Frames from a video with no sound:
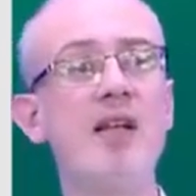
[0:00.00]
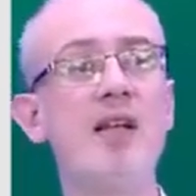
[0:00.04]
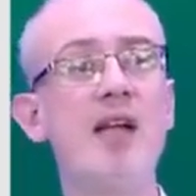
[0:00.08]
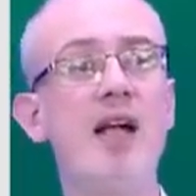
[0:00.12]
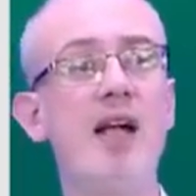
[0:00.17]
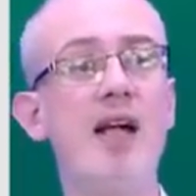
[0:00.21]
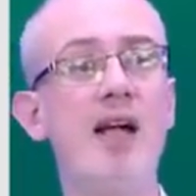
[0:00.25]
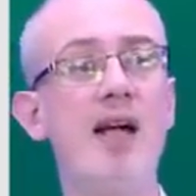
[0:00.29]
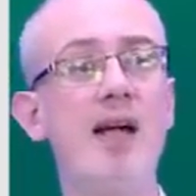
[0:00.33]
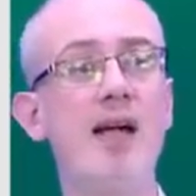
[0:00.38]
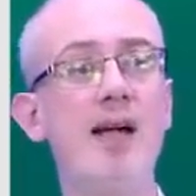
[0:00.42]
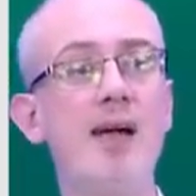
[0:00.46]

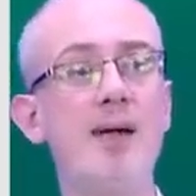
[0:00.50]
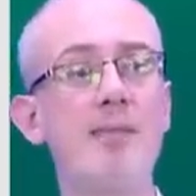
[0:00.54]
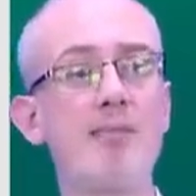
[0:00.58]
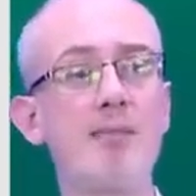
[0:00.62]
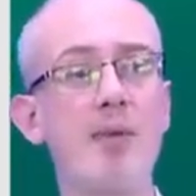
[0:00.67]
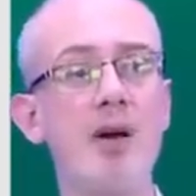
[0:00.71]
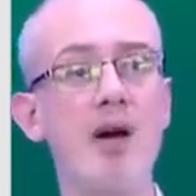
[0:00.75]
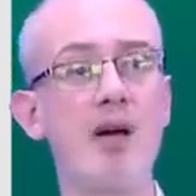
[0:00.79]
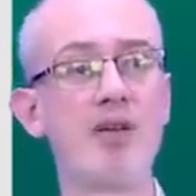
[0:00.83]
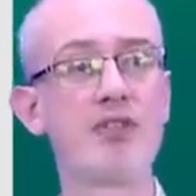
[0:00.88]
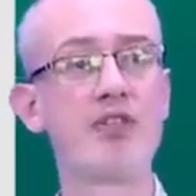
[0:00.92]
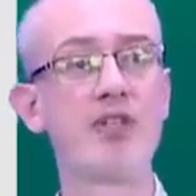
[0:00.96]

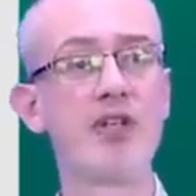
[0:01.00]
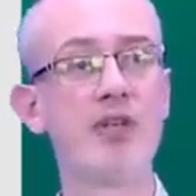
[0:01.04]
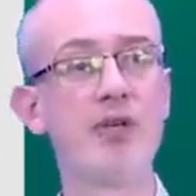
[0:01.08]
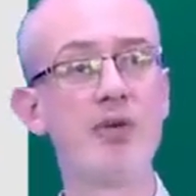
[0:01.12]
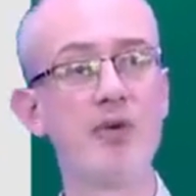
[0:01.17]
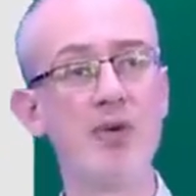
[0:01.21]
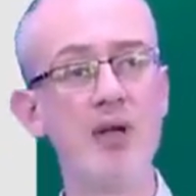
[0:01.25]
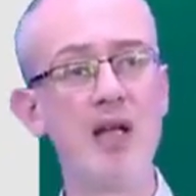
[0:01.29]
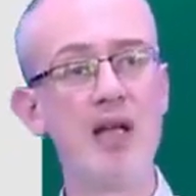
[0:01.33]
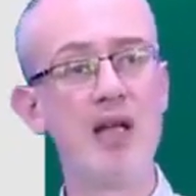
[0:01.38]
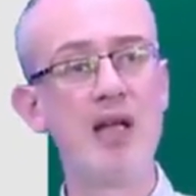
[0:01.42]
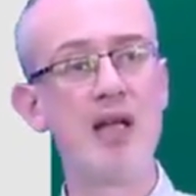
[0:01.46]
Part
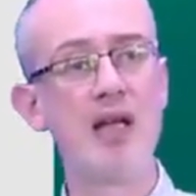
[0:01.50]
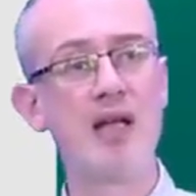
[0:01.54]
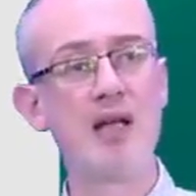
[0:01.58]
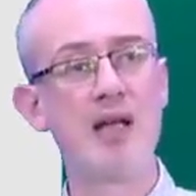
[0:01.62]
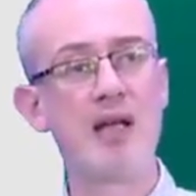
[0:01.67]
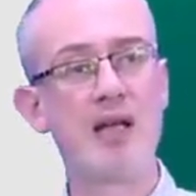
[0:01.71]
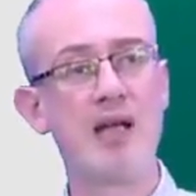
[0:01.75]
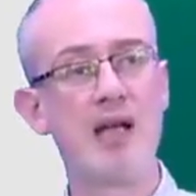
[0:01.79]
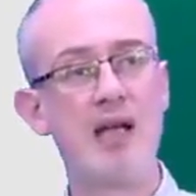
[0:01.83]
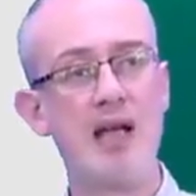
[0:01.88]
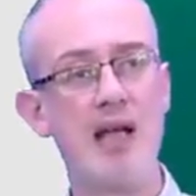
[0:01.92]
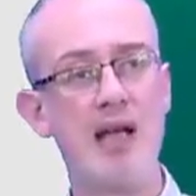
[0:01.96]
2,
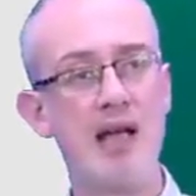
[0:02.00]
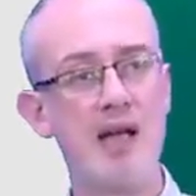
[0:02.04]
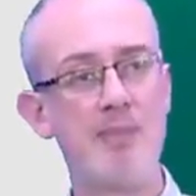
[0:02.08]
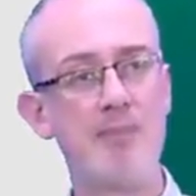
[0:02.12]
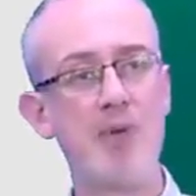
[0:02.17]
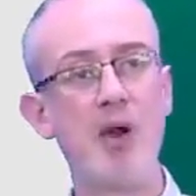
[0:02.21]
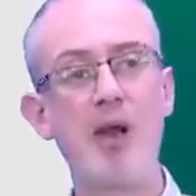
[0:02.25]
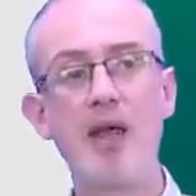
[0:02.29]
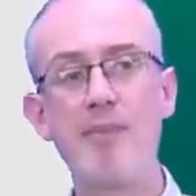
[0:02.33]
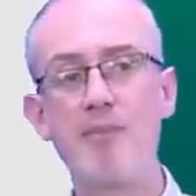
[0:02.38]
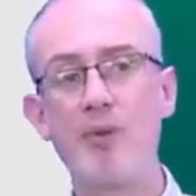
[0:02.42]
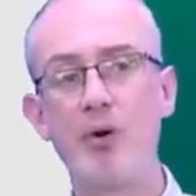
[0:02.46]

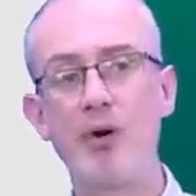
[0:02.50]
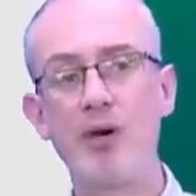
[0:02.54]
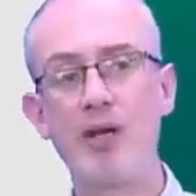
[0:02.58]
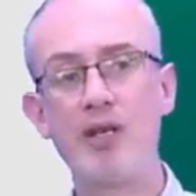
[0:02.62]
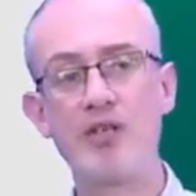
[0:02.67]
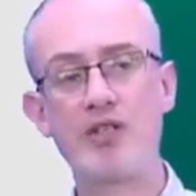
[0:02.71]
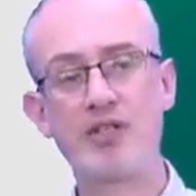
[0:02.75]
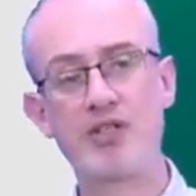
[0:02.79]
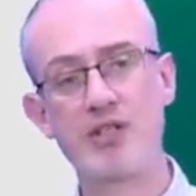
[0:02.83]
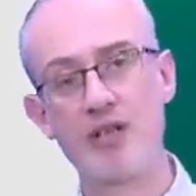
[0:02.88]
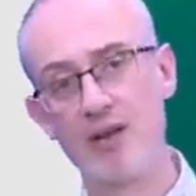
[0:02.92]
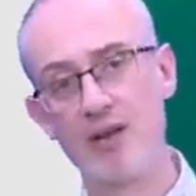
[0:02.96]
bullet points,